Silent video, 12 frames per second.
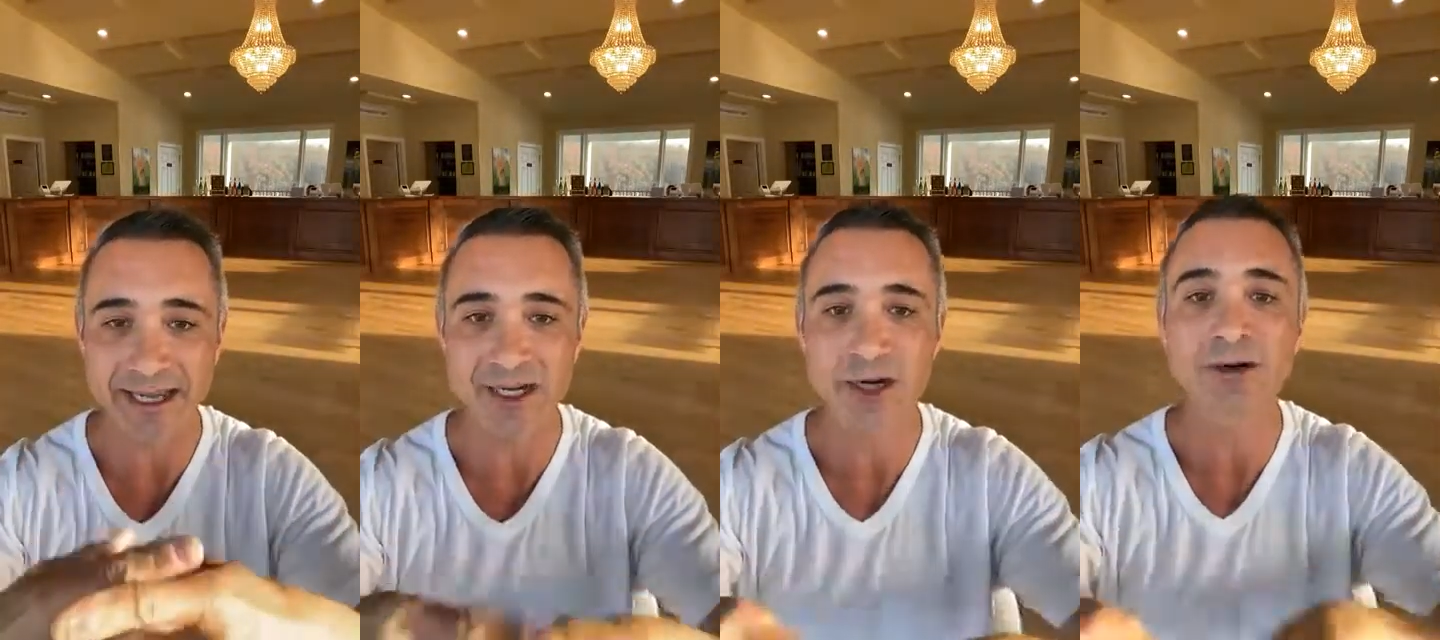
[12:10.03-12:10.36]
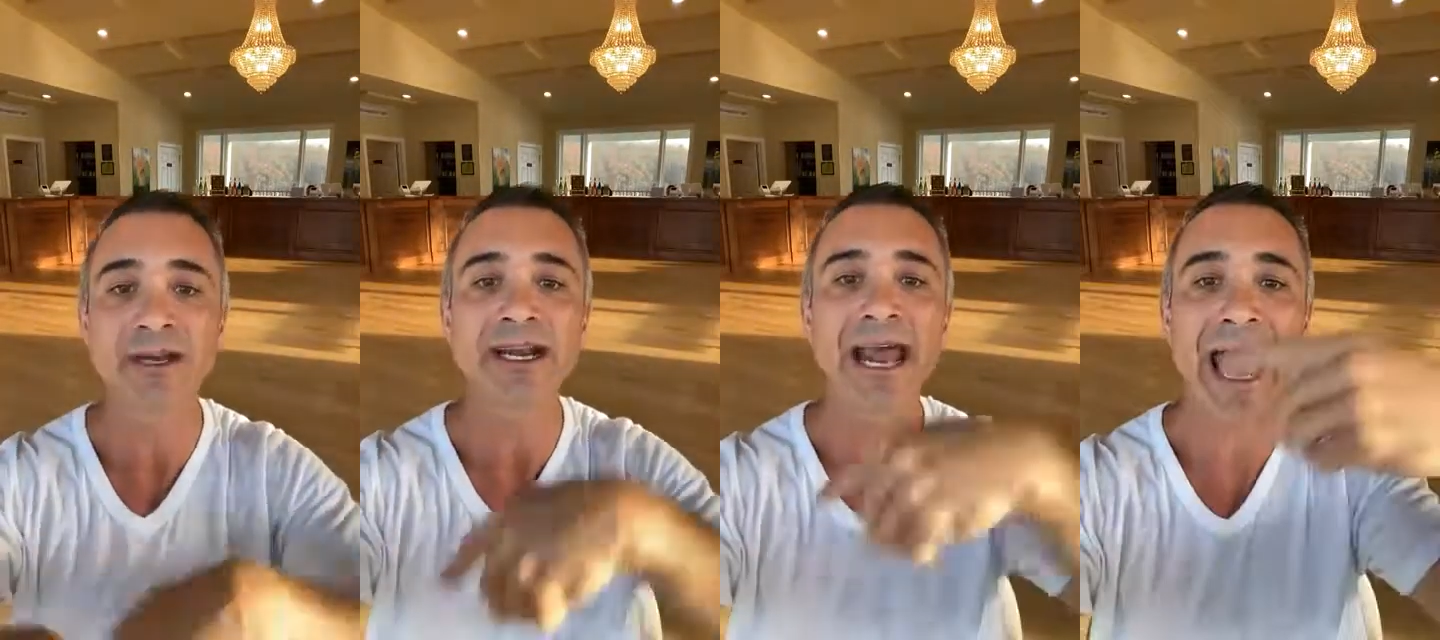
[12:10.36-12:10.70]
that
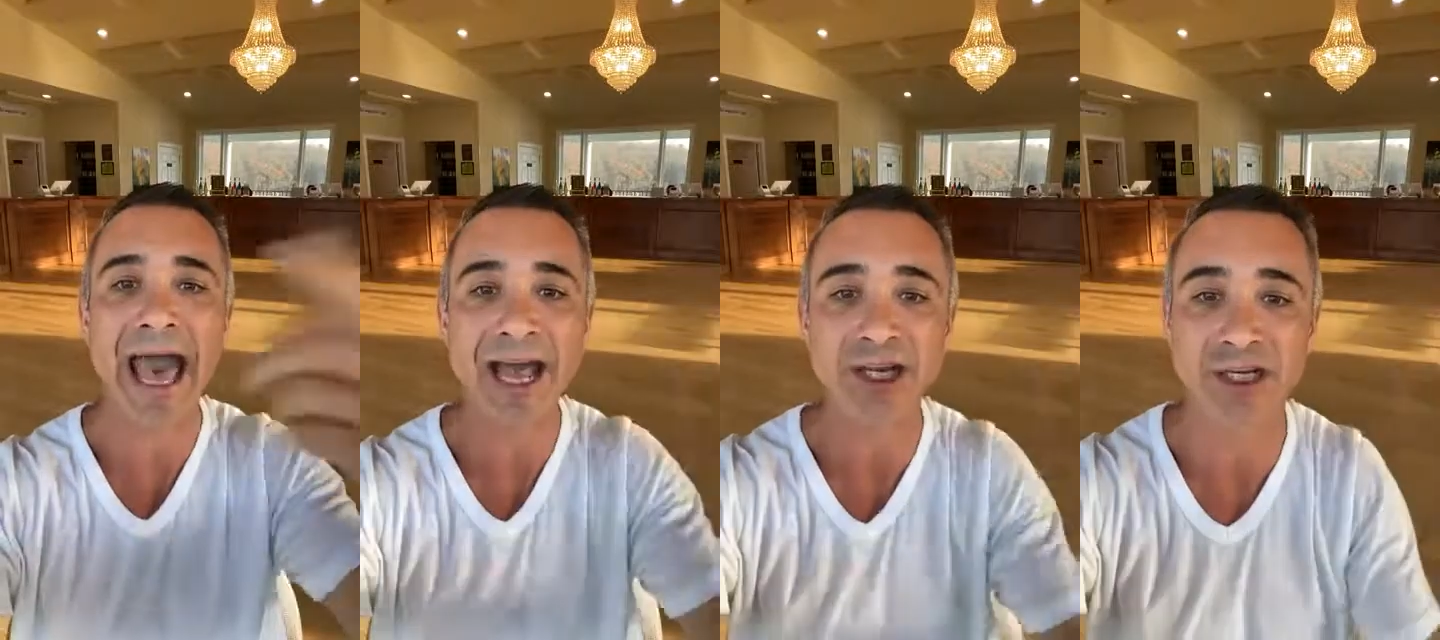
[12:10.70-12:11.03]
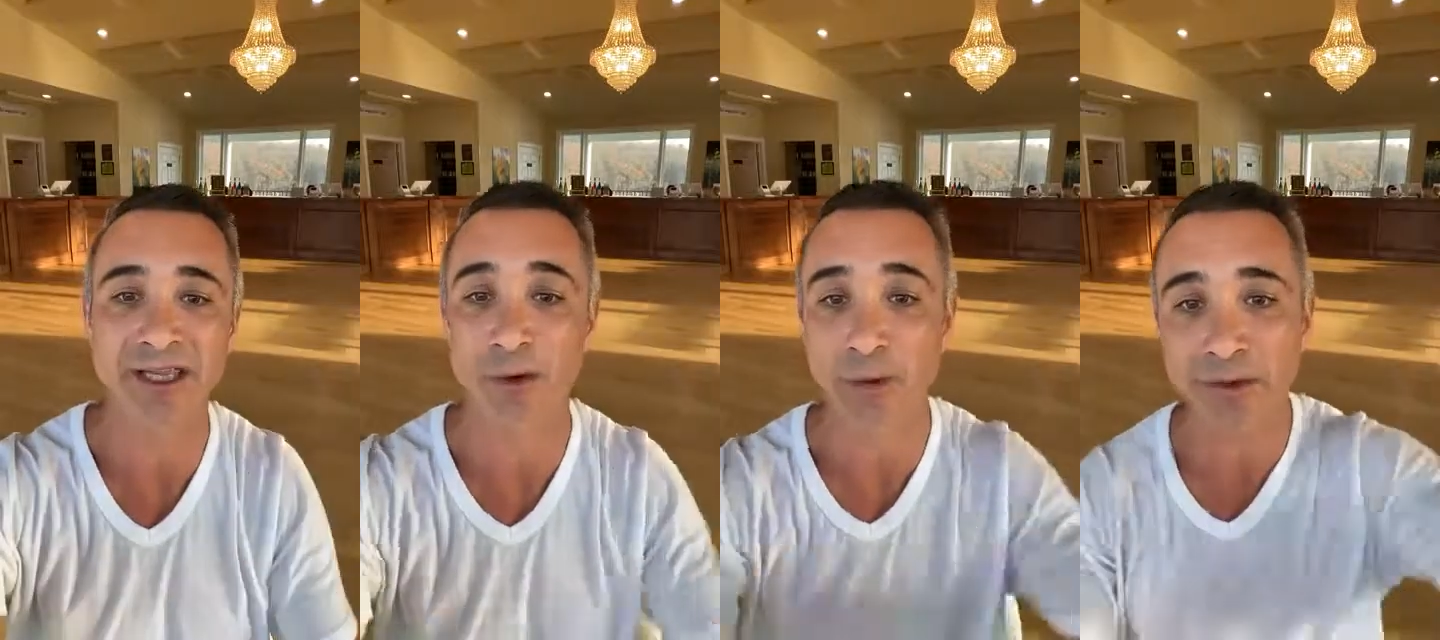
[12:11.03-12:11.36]
turned into
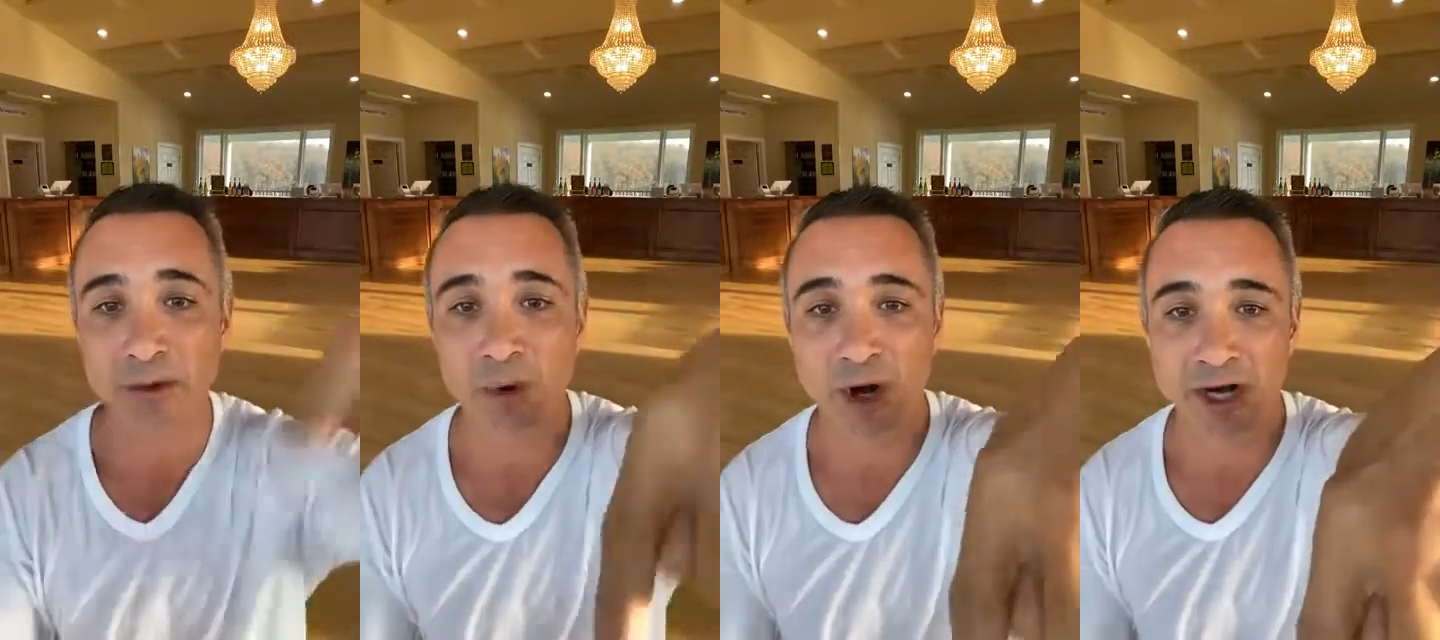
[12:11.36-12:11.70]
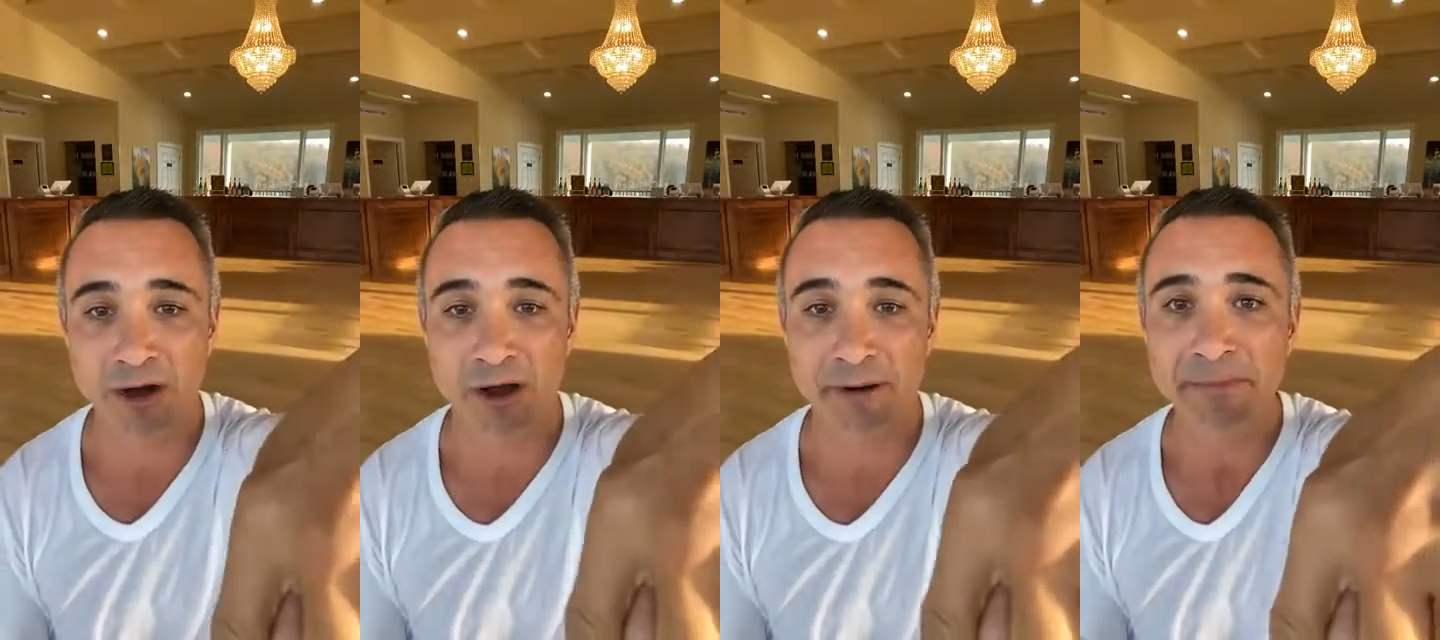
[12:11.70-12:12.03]
action that we were
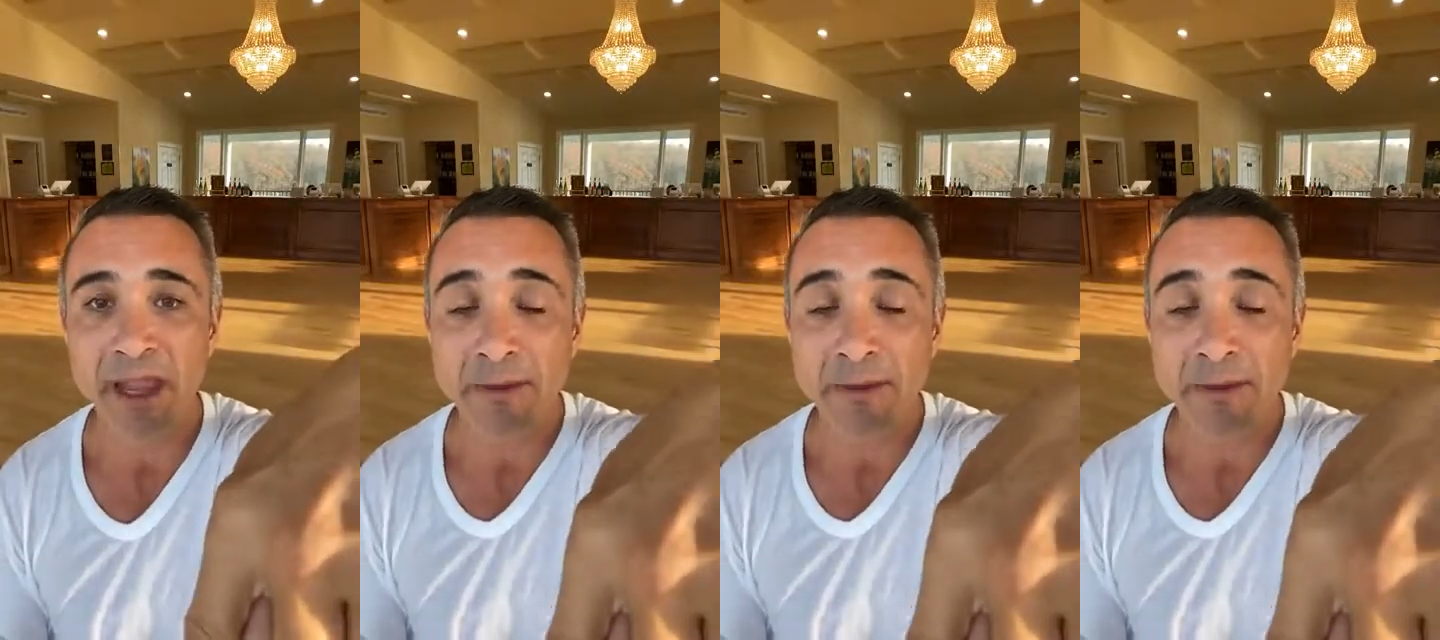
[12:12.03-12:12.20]
working on.